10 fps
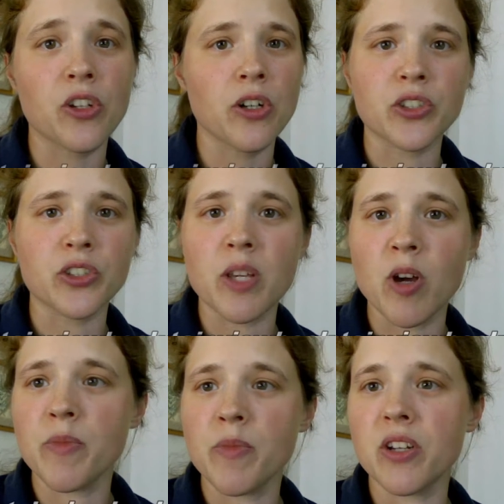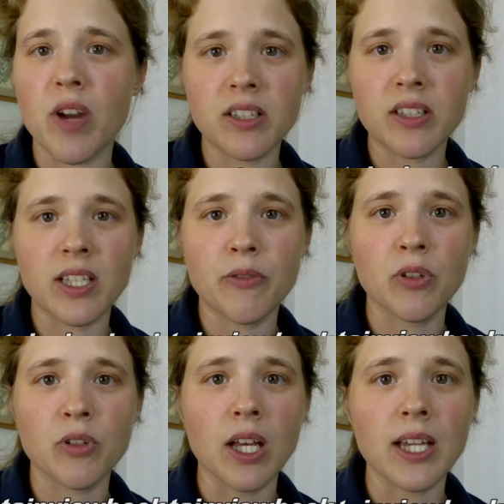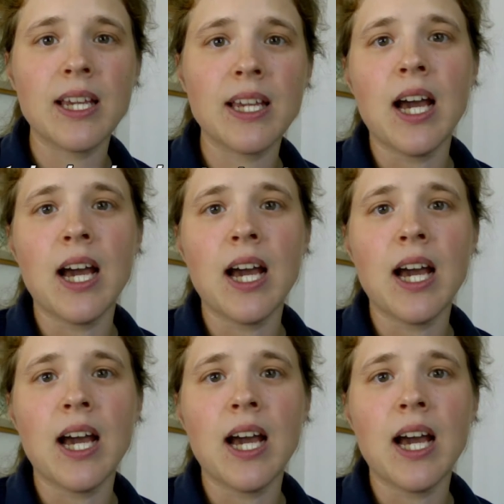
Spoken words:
You can also email me directly if you'd like.